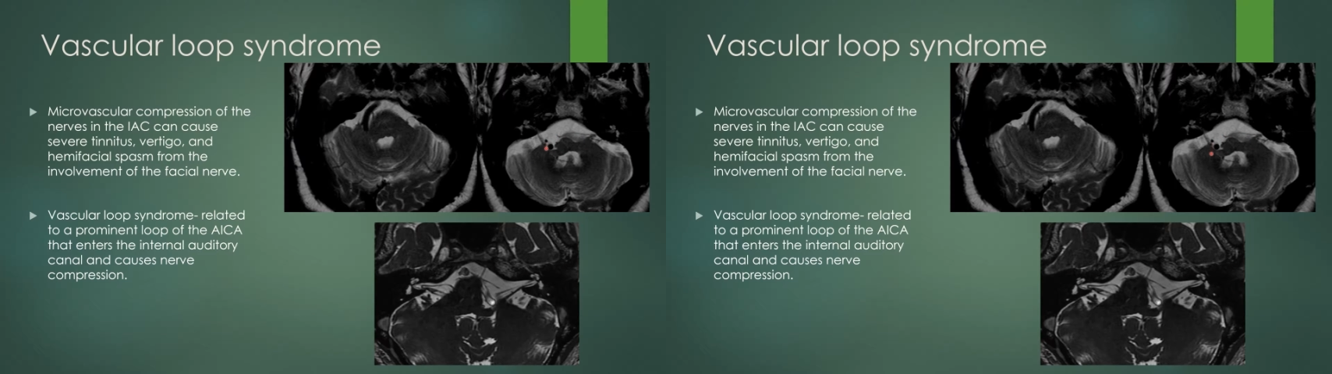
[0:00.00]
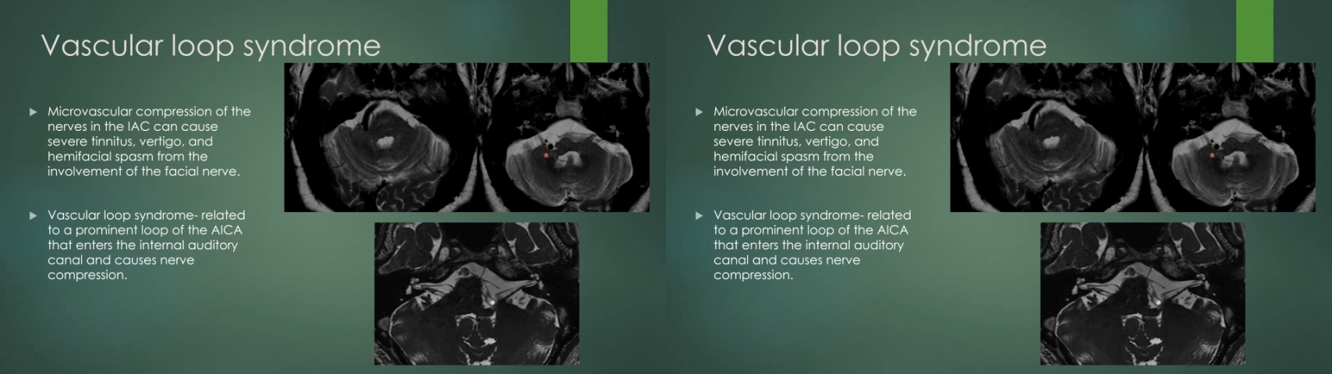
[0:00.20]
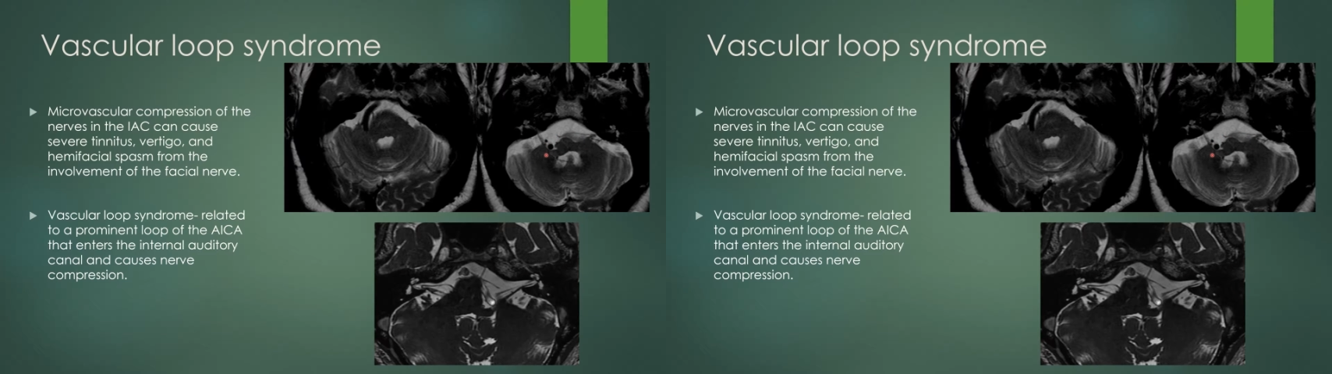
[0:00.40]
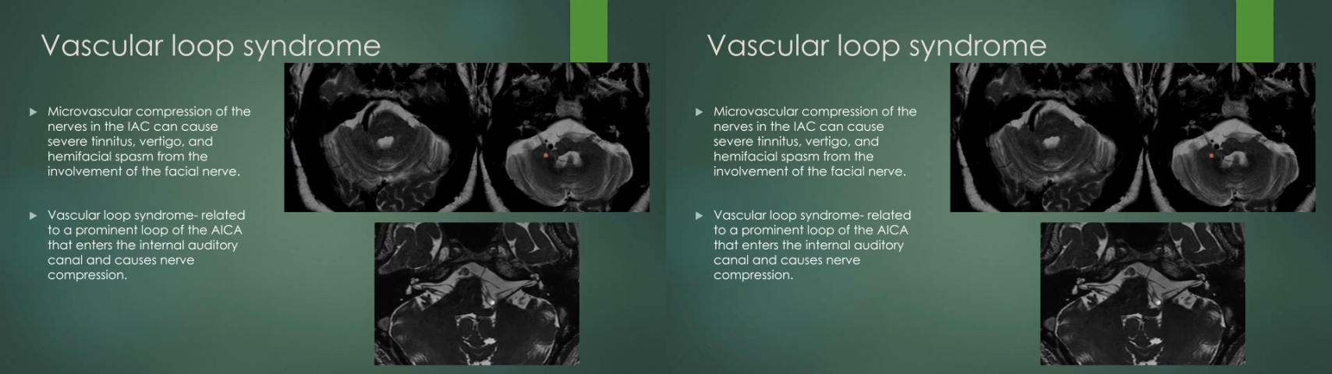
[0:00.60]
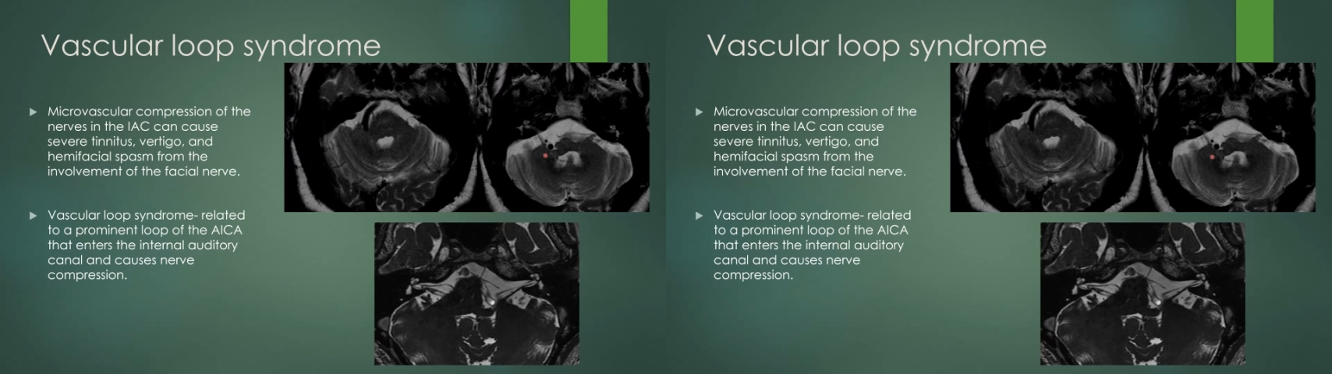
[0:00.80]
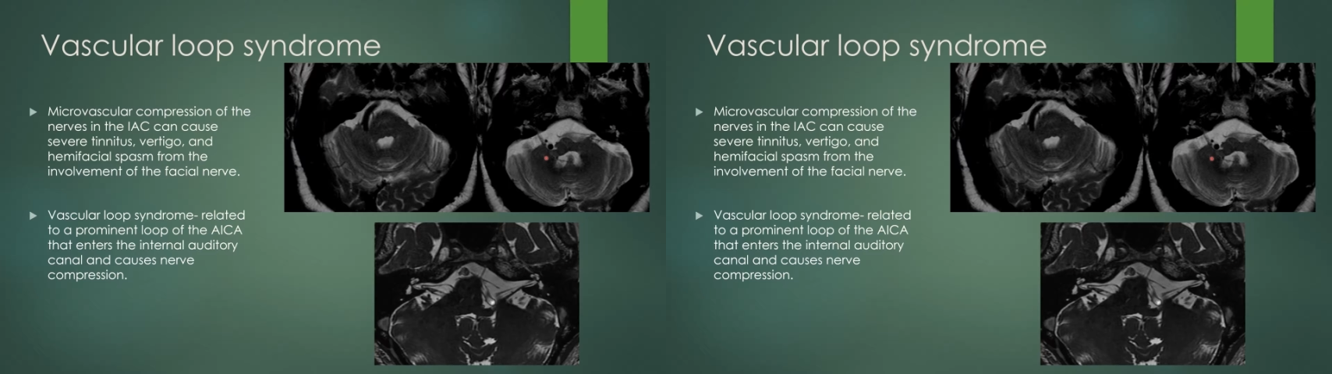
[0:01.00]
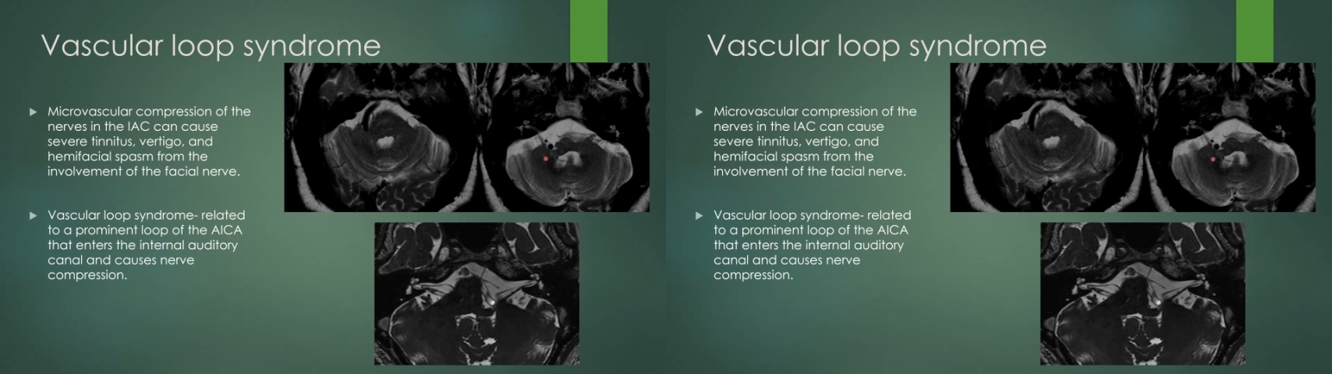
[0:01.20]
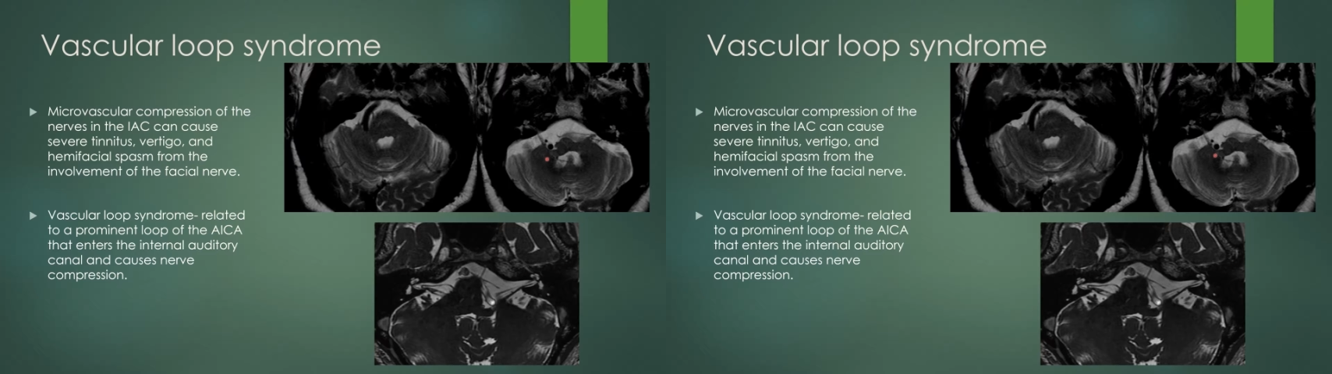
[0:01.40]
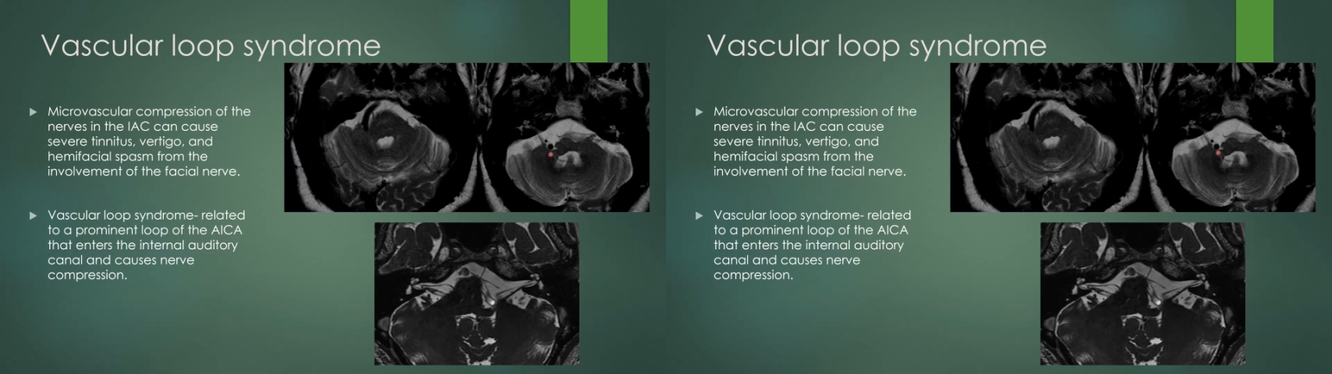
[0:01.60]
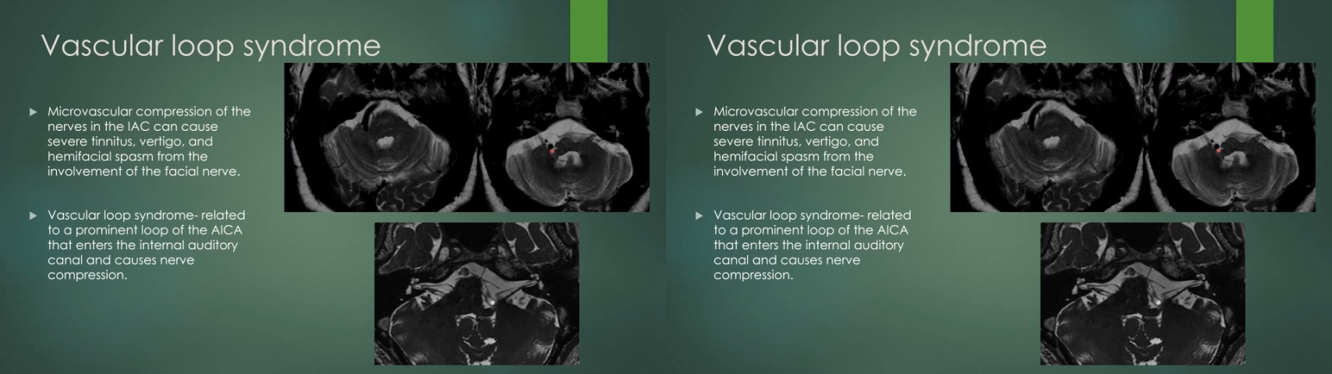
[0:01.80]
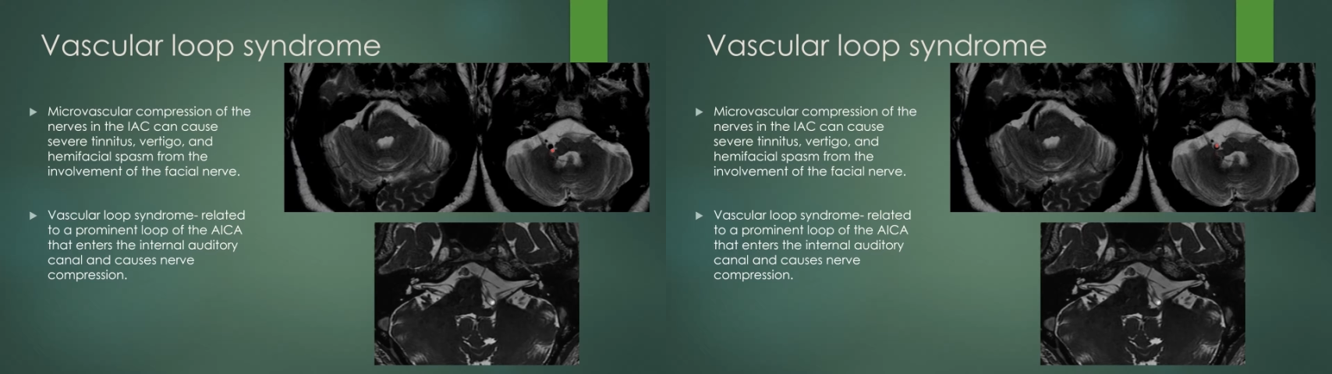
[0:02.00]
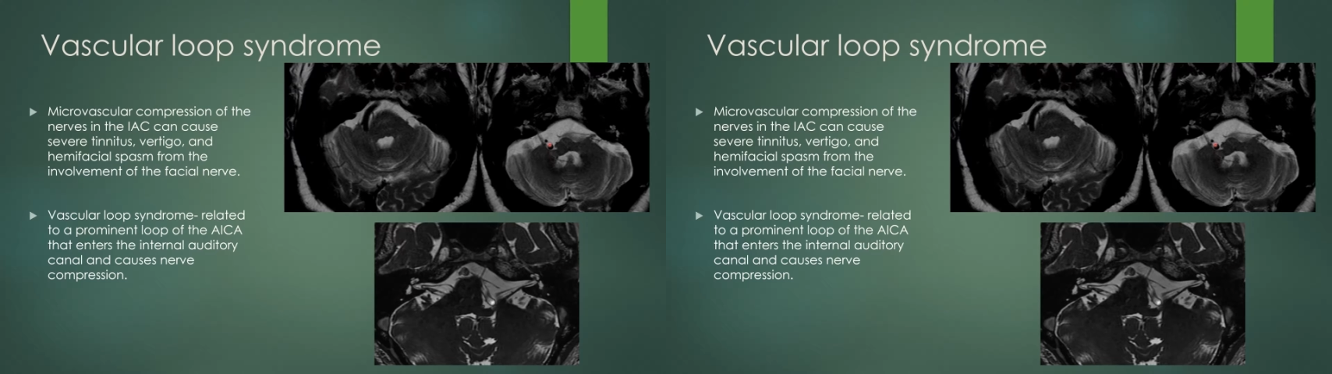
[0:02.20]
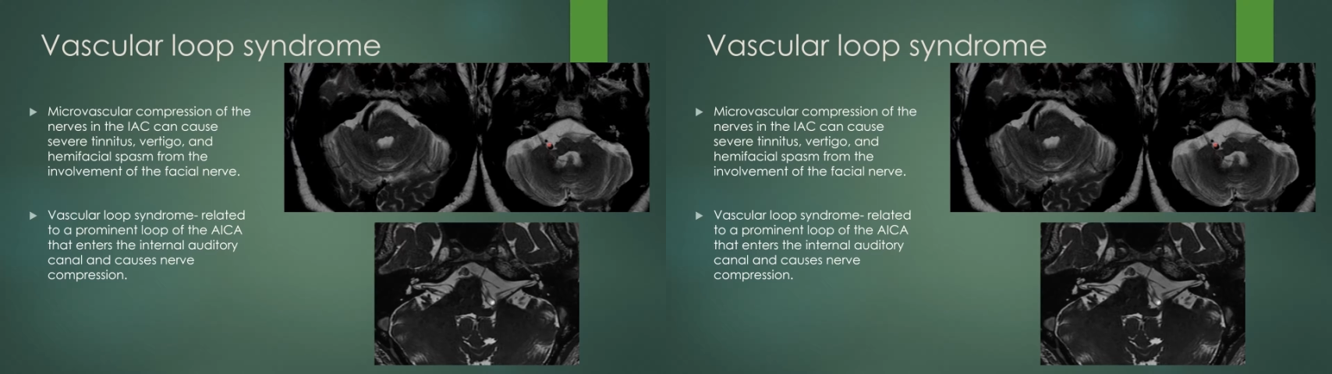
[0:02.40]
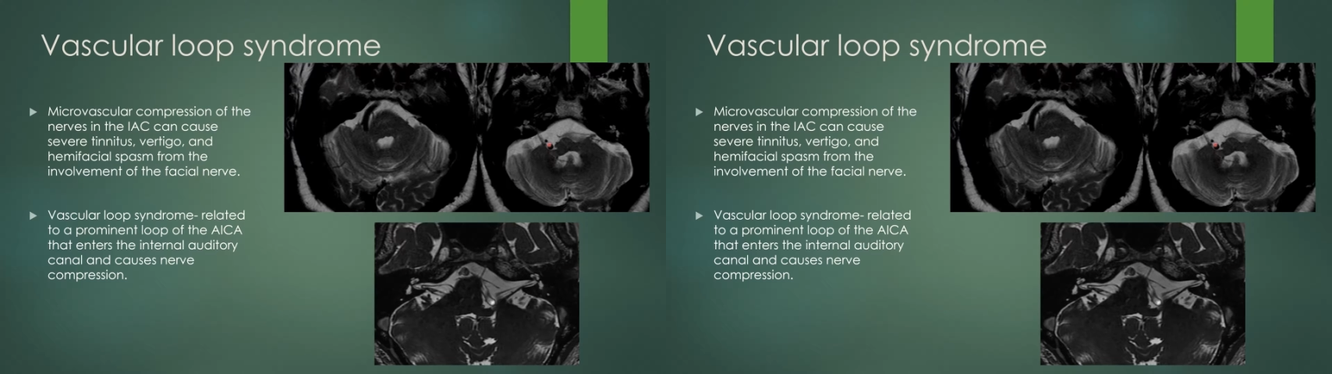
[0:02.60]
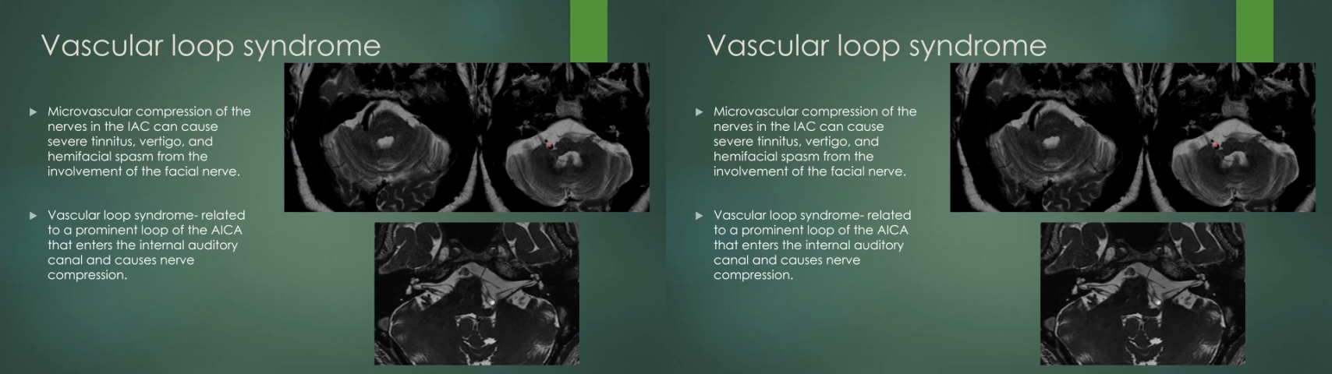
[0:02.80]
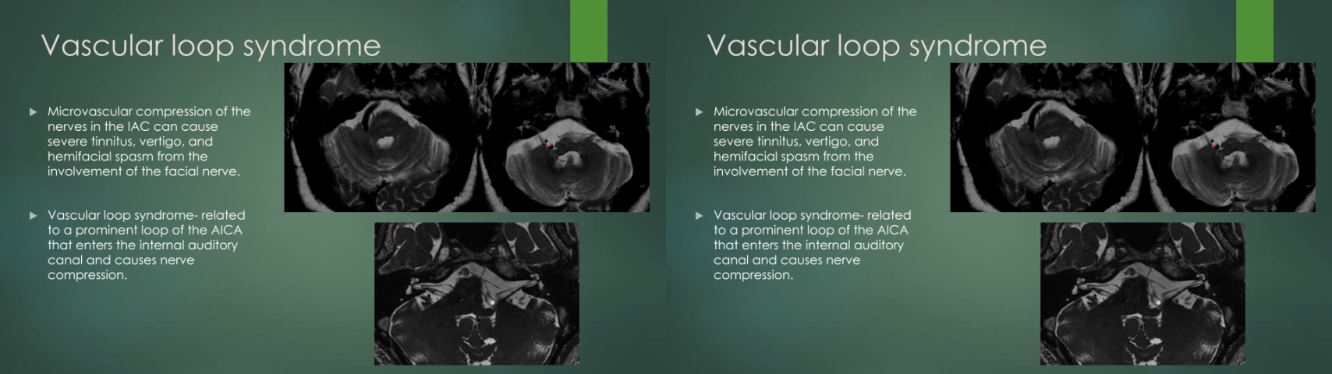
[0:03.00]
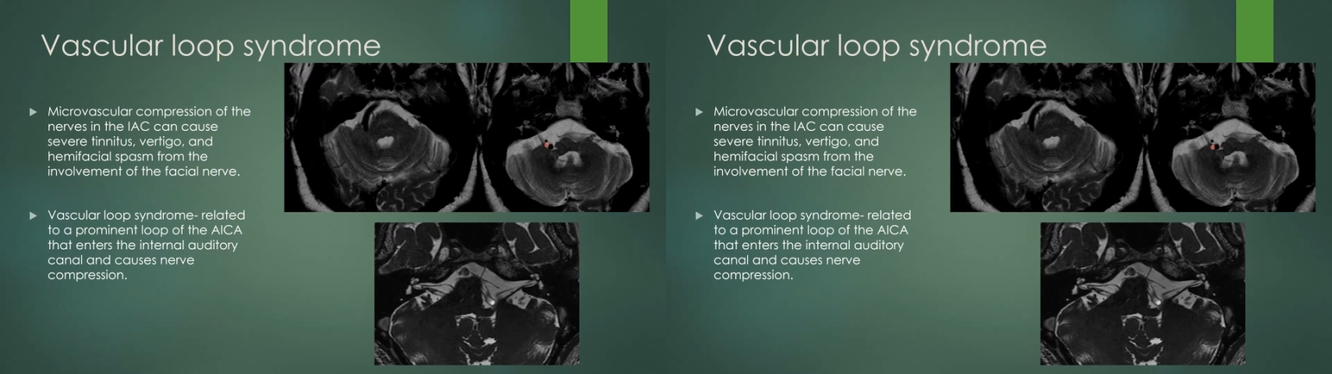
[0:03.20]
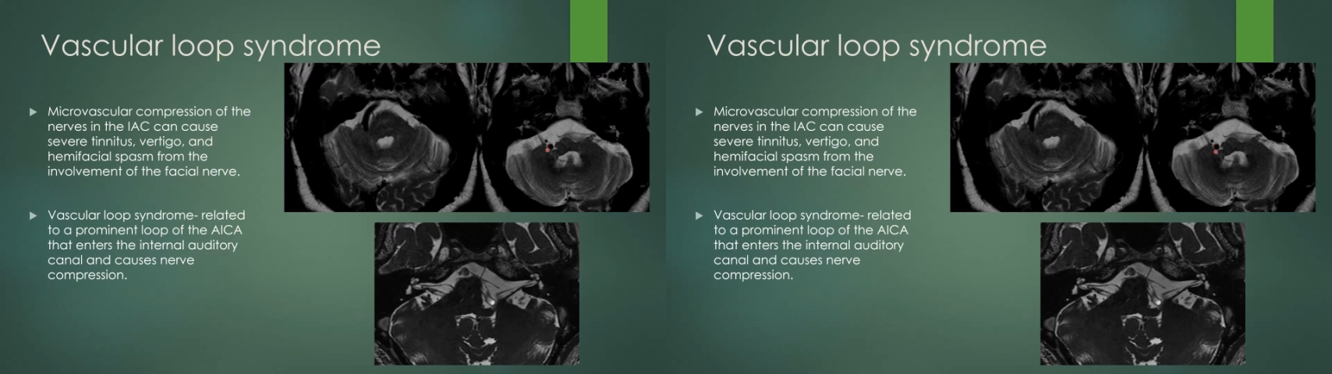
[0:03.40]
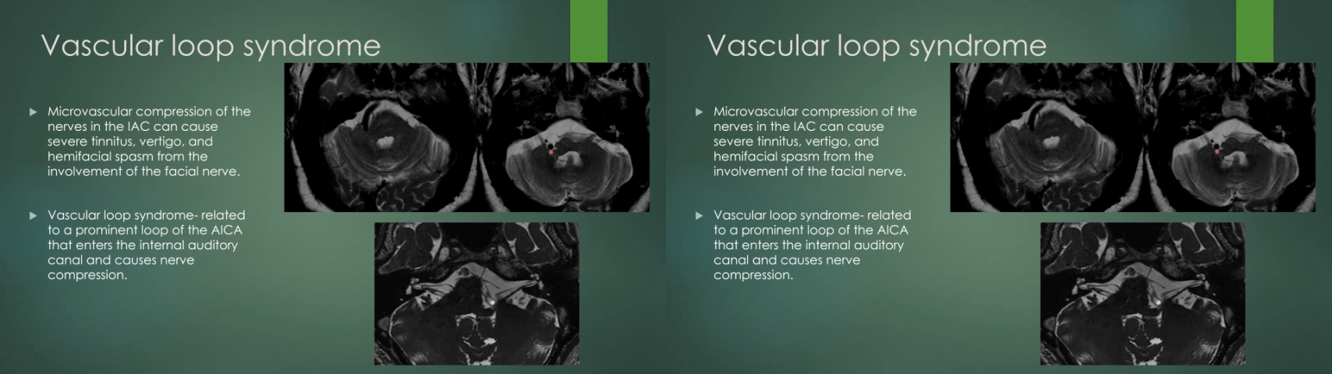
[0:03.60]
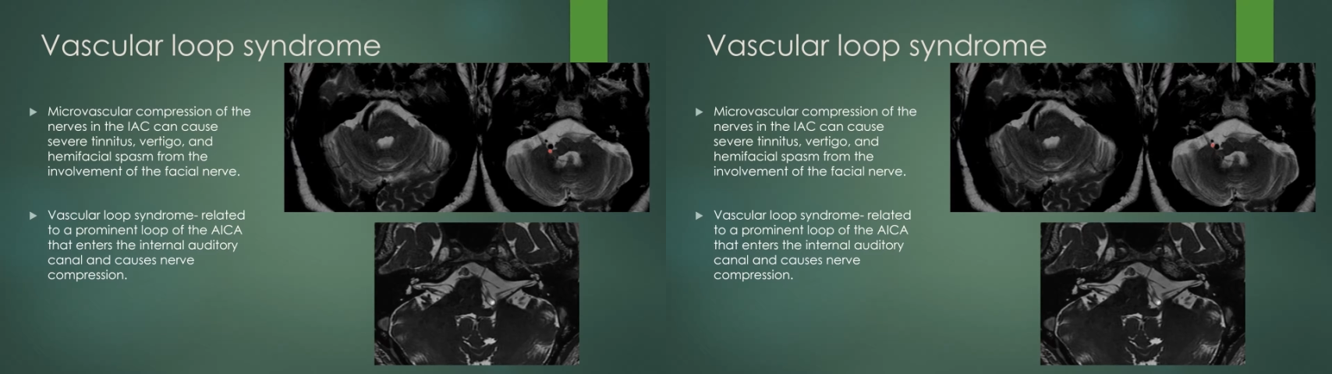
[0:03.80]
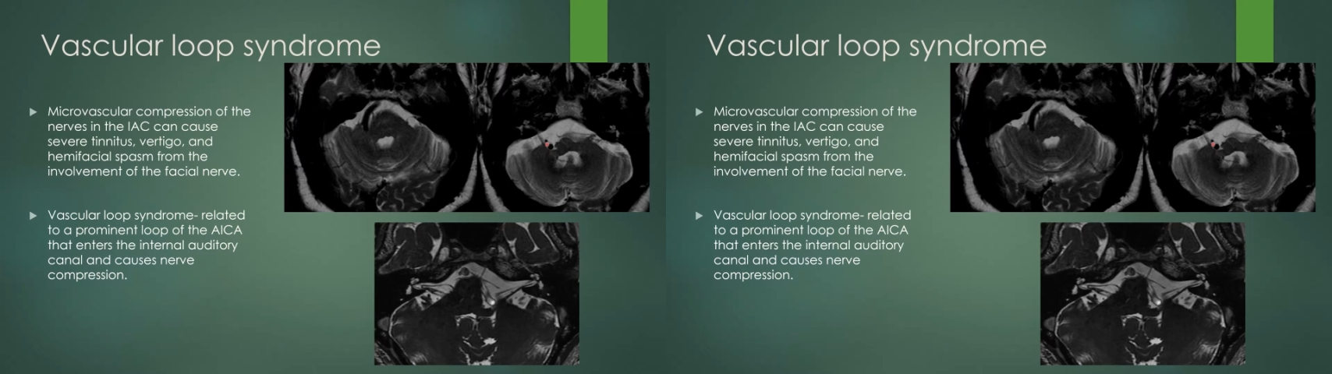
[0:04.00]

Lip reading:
Nobody's mouth can be seen.